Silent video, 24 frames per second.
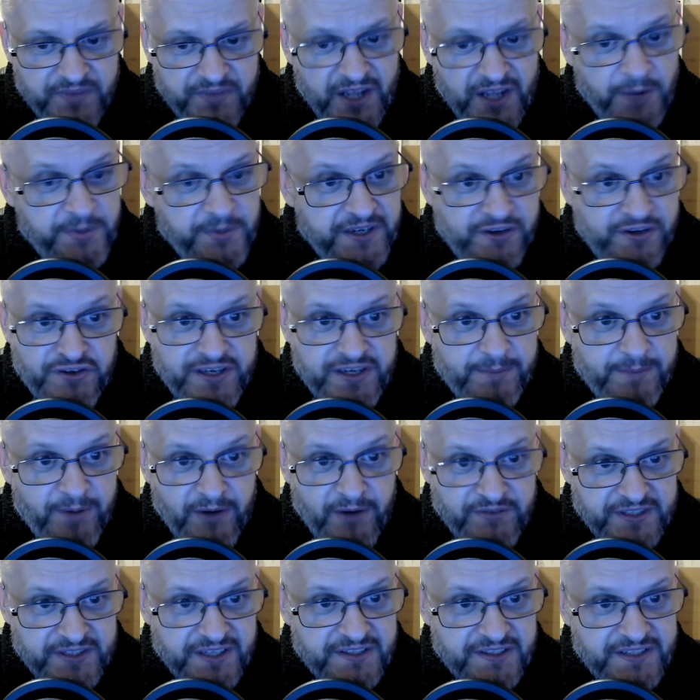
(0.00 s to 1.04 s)
nobody usually
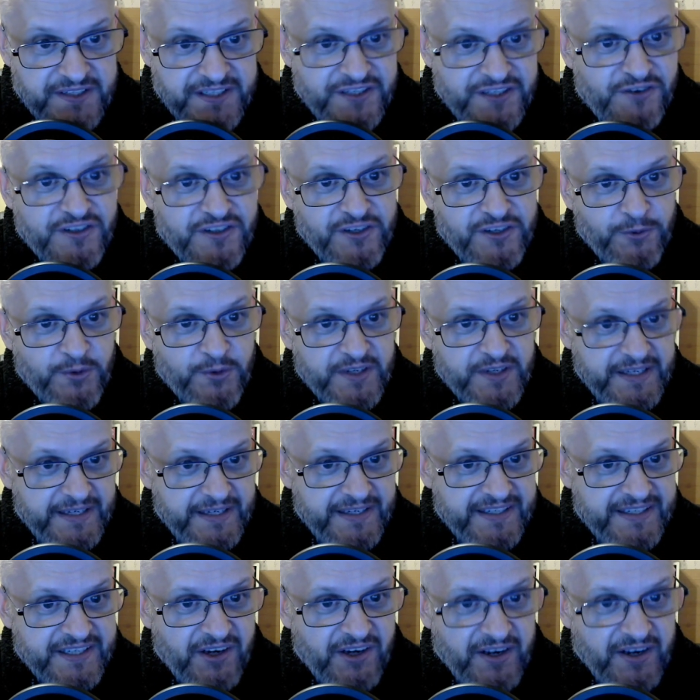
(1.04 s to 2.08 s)
bothers because it's usually already
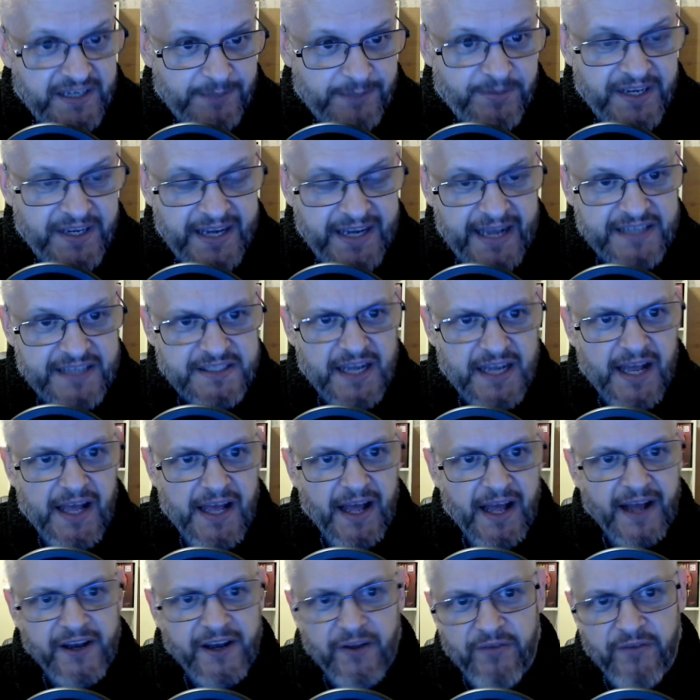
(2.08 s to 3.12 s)
decided. But, yes,
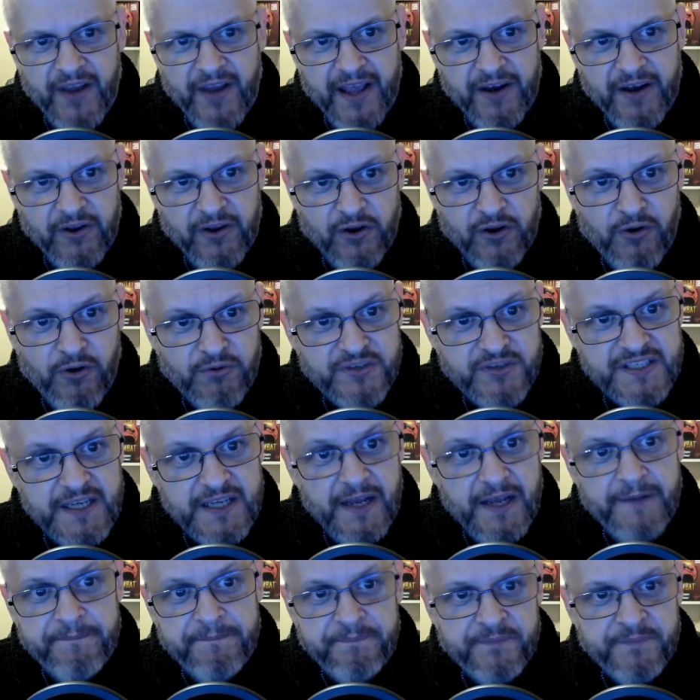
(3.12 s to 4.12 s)
I don't forget, of course,